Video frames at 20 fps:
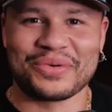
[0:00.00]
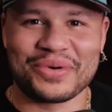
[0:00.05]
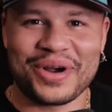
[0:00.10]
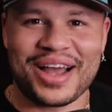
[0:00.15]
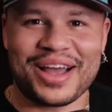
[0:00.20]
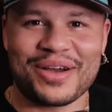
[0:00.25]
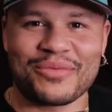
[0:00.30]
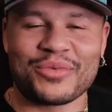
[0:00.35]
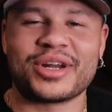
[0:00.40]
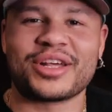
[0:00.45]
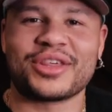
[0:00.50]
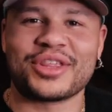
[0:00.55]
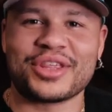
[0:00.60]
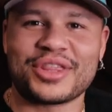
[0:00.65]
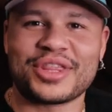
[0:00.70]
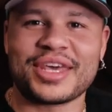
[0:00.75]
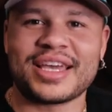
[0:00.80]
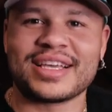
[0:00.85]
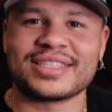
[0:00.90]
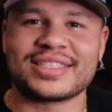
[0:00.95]
right what are the
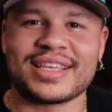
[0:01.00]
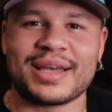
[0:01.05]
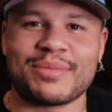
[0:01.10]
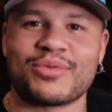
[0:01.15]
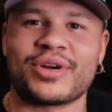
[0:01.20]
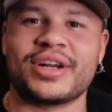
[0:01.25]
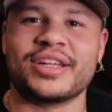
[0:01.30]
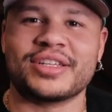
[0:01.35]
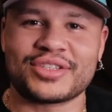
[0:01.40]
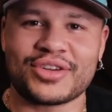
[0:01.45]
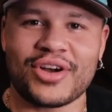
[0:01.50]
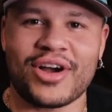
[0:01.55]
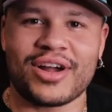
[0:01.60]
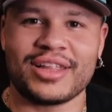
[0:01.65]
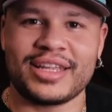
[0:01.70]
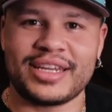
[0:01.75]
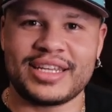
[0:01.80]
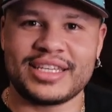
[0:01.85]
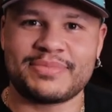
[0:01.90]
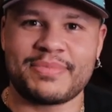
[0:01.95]
things that Brennan
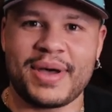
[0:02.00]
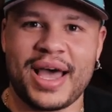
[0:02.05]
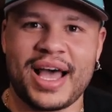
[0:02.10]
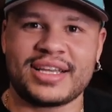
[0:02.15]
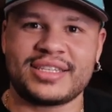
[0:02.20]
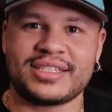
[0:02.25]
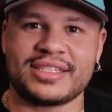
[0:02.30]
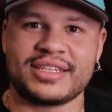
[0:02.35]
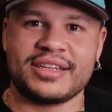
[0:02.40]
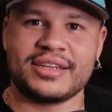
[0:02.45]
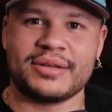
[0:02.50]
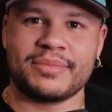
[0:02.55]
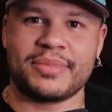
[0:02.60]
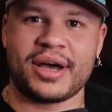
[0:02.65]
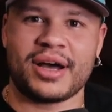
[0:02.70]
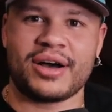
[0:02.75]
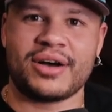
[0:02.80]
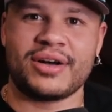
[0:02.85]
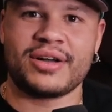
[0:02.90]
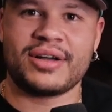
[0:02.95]
Scarlett is passionate
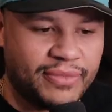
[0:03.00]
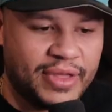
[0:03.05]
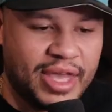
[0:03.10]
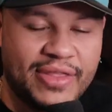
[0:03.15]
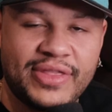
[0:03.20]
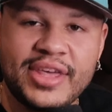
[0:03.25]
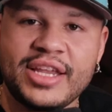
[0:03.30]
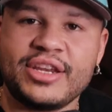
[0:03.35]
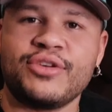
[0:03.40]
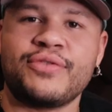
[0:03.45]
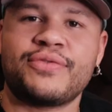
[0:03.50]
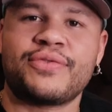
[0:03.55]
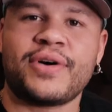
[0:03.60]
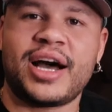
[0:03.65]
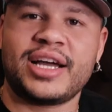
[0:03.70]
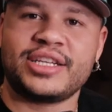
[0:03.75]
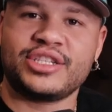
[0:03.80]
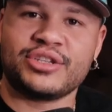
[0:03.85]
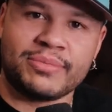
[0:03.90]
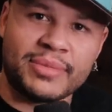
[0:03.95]
about and then you
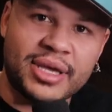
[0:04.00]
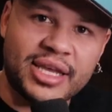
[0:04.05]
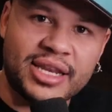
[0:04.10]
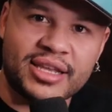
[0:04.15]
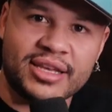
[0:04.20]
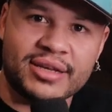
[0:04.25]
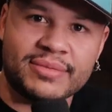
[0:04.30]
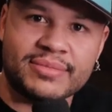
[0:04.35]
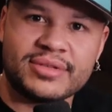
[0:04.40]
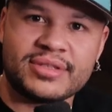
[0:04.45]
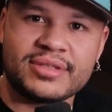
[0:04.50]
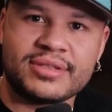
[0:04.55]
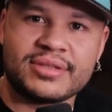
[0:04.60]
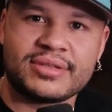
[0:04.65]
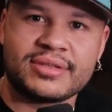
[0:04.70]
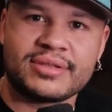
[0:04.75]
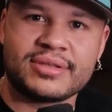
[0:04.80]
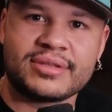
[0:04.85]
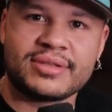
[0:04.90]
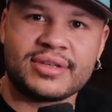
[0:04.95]
find your mediums
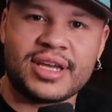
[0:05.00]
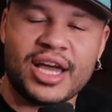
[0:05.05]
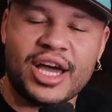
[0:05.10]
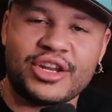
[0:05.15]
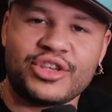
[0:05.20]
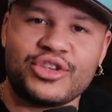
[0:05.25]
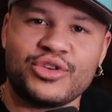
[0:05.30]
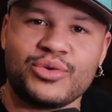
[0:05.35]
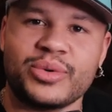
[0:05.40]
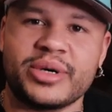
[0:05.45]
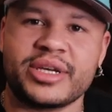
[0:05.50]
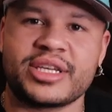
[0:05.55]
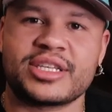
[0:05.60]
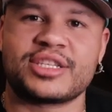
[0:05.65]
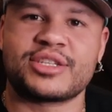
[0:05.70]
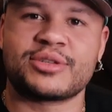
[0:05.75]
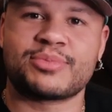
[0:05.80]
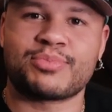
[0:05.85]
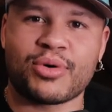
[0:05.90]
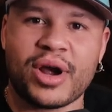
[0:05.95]
how do you
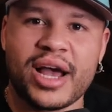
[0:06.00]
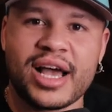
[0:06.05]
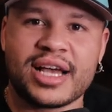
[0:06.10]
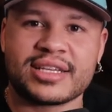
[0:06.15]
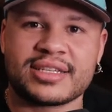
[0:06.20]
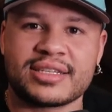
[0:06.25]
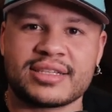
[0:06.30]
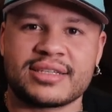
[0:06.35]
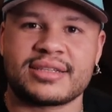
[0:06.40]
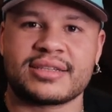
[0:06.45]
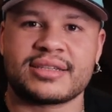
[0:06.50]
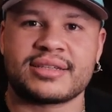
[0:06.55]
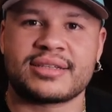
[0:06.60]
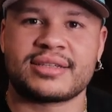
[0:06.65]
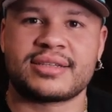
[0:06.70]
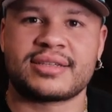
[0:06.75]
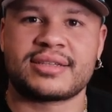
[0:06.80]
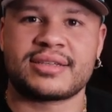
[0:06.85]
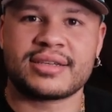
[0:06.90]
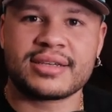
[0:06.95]
express
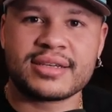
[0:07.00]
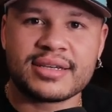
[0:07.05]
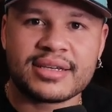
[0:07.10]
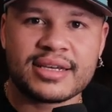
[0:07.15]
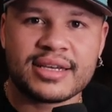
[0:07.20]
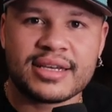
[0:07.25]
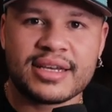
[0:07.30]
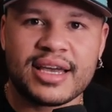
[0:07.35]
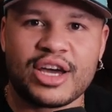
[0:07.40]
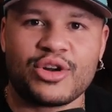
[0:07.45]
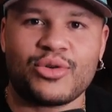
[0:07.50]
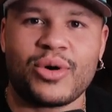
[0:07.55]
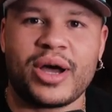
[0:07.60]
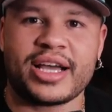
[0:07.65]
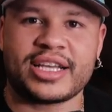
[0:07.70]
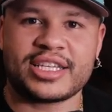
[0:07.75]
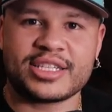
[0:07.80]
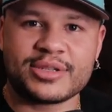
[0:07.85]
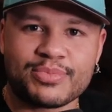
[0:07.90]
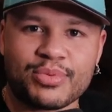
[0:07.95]
how do I
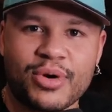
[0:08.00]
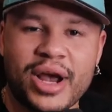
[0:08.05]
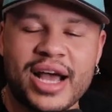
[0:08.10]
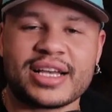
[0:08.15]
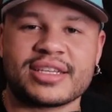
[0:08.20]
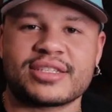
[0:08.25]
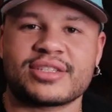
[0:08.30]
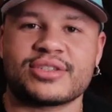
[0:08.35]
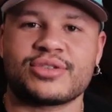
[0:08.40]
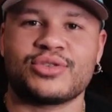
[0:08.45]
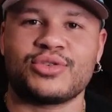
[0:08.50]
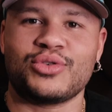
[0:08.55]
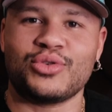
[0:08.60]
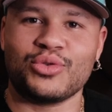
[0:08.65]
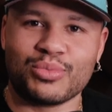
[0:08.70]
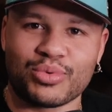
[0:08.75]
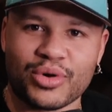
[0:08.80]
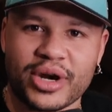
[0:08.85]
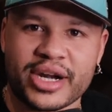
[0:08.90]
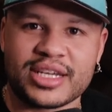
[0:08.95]
express
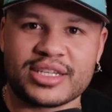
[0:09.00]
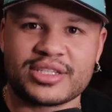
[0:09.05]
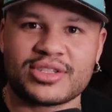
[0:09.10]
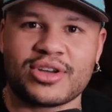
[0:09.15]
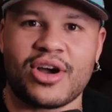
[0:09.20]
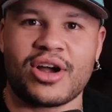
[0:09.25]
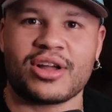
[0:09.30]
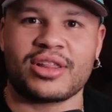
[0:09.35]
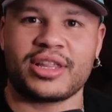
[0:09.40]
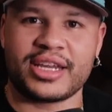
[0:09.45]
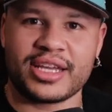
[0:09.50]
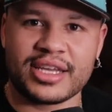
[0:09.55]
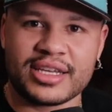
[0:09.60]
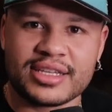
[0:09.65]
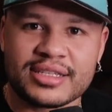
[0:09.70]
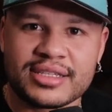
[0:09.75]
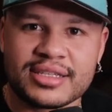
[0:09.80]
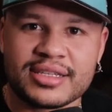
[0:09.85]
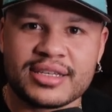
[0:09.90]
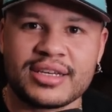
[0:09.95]
who Brennan Scarlett
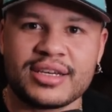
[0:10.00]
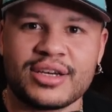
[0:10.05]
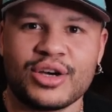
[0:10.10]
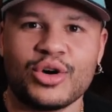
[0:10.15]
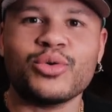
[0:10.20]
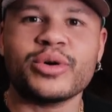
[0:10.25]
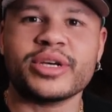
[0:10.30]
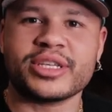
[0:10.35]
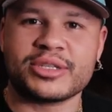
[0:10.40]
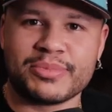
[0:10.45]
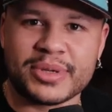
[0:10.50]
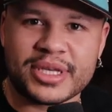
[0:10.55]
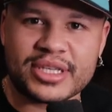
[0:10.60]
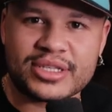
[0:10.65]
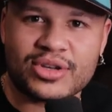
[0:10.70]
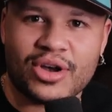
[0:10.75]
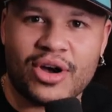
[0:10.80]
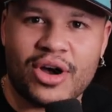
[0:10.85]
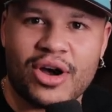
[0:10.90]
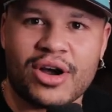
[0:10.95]
is who is B
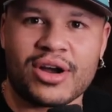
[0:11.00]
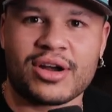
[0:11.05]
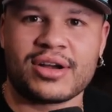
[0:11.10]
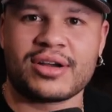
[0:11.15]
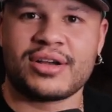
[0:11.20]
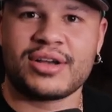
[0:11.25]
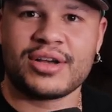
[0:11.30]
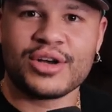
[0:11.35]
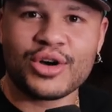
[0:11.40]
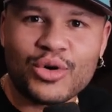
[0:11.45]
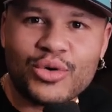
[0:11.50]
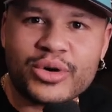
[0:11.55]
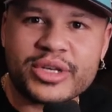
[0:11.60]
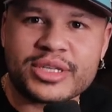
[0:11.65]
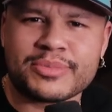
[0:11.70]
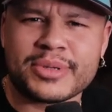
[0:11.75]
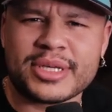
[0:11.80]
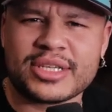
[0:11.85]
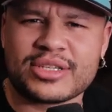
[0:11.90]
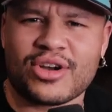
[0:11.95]
Scar who
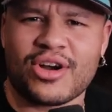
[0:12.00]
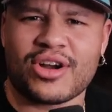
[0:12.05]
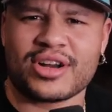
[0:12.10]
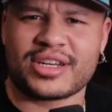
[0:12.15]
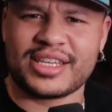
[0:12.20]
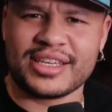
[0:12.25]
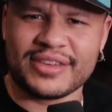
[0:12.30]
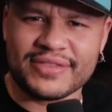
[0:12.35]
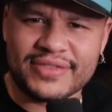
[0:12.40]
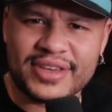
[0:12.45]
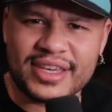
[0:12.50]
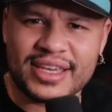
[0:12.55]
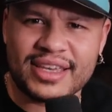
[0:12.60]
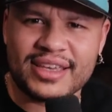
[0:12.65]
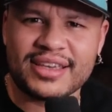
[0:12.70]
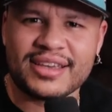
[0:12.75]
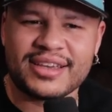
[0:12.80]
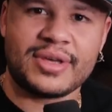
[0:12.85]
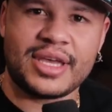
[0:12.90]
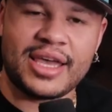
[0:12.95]
is B Scar TV
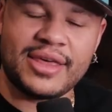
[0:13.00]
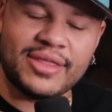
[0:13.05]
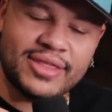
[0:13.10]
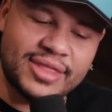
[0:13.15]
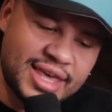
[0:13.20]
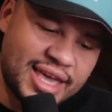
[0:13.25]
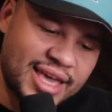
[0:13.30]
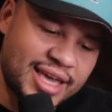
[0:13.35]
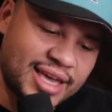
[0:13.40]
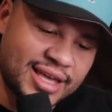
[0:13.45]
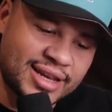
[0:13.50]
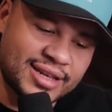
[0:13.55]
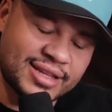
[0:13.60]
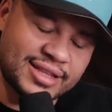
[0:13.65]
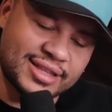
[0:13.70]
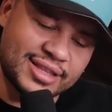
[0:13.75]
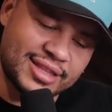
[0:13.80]
and then